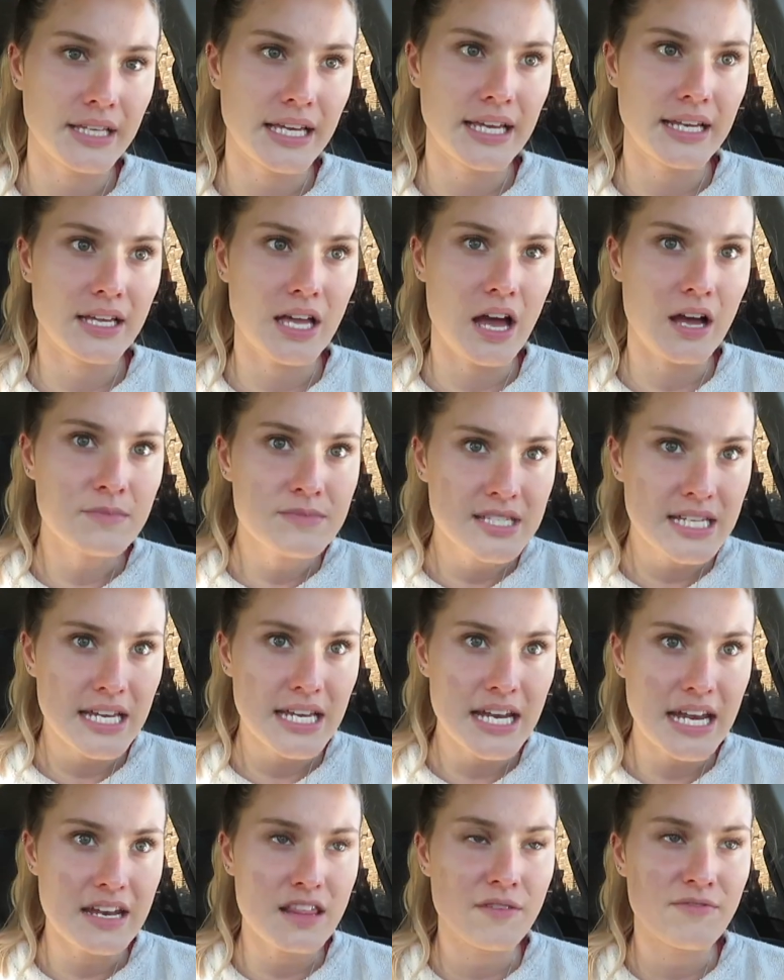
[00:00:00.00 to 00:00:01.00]
It comes
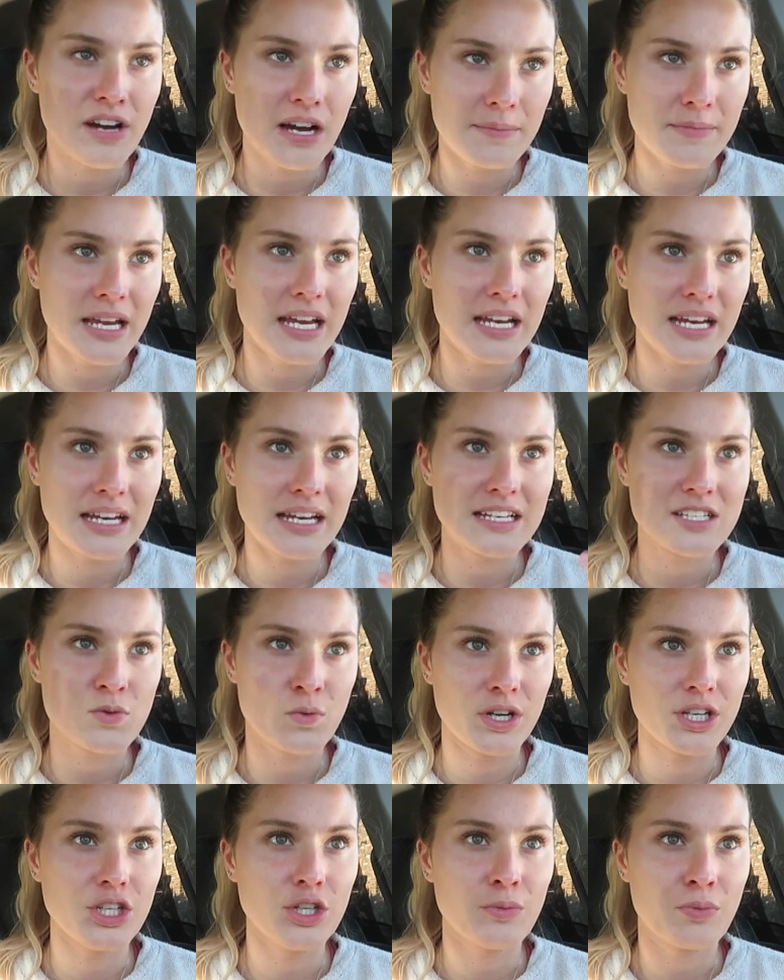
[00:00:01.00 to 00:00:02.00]
in, and in the very beginning is
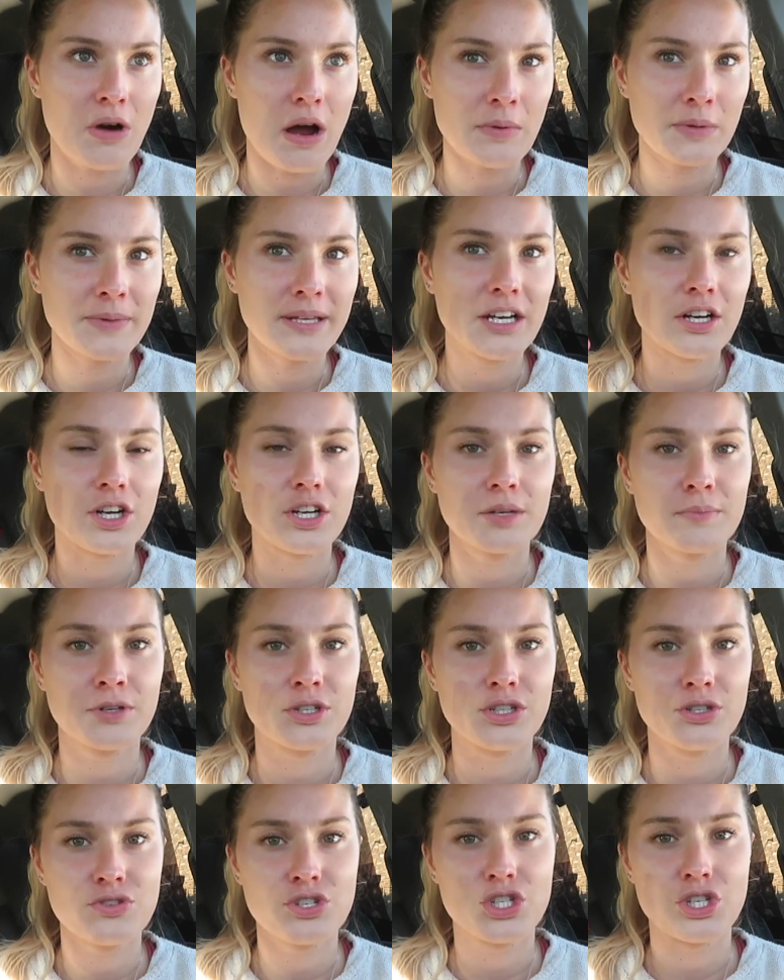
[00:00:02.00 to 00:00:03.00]
when you probably are going to
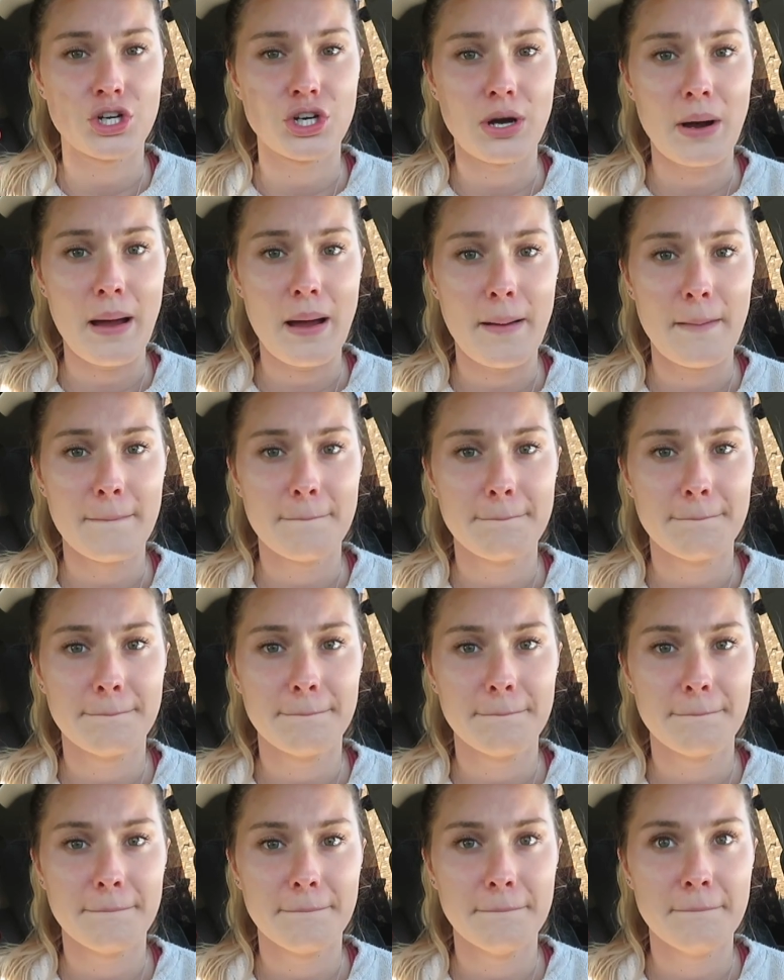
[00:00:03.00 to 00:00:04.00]
produce your
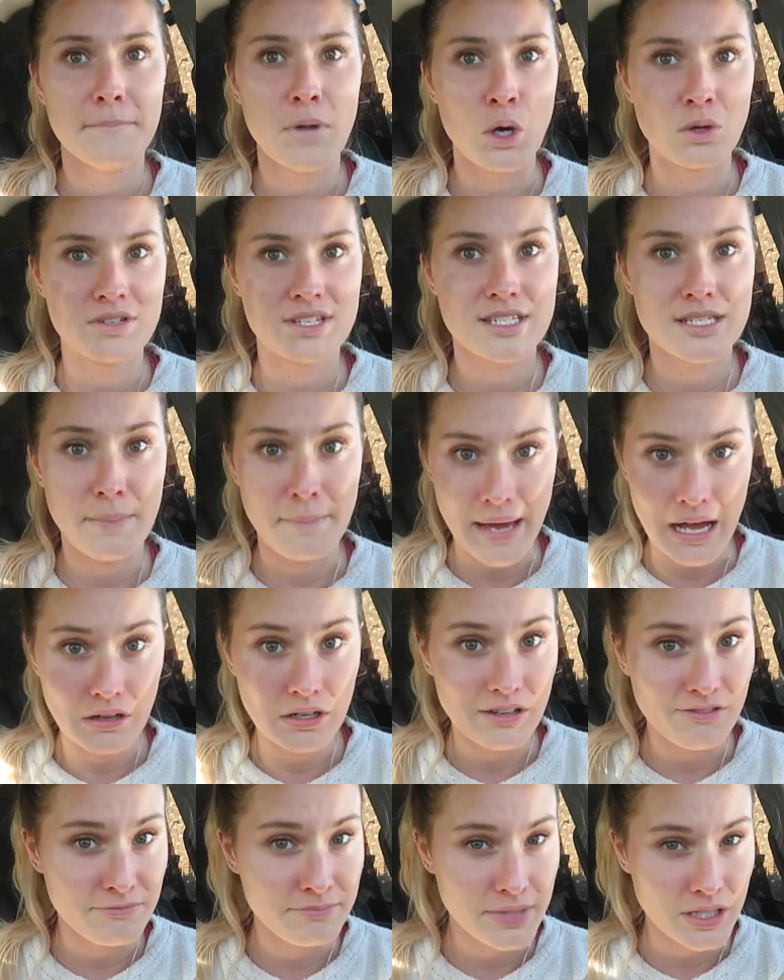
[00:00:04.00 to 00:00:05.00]
most
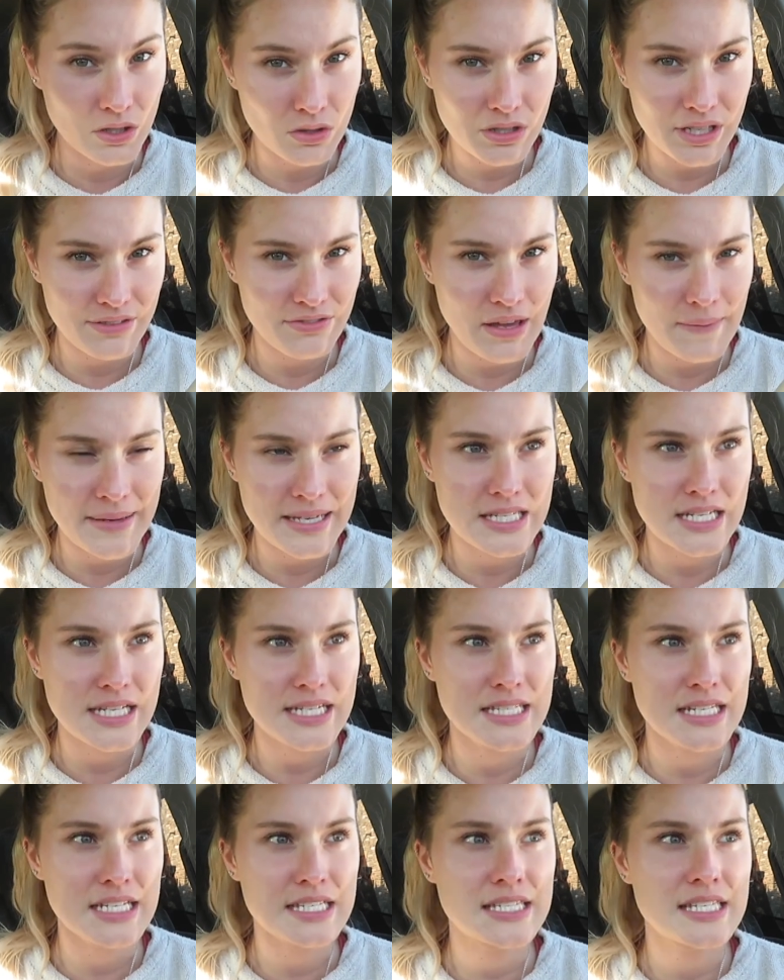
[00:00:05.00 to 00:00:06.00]
amount of milk, if that makes any
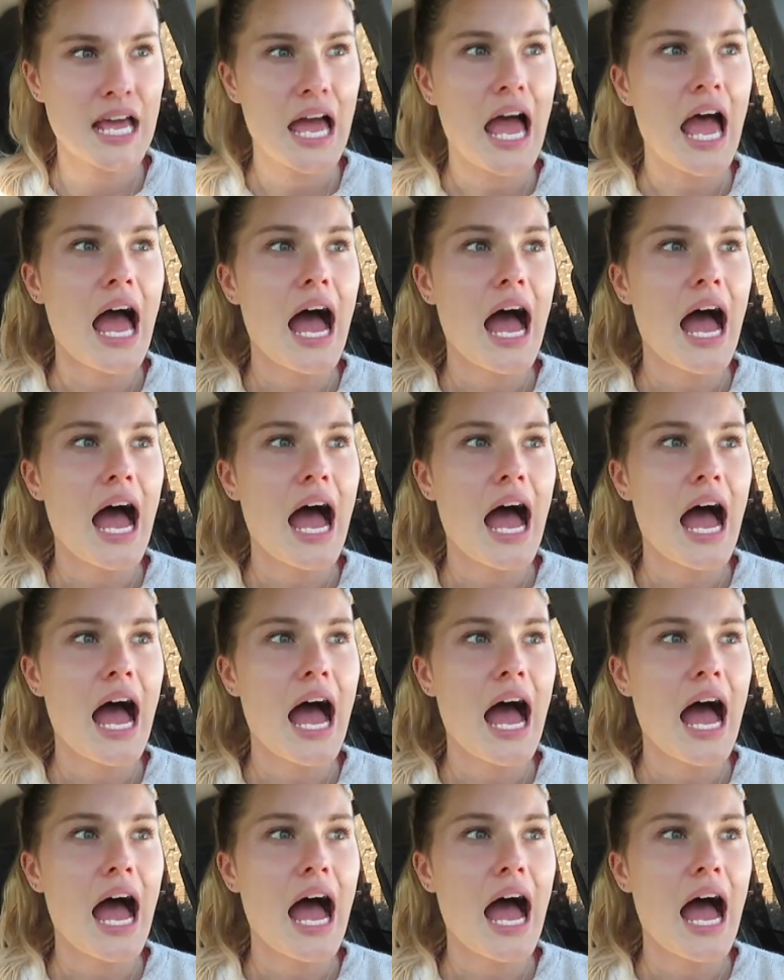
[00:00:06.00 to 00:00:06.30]
sense.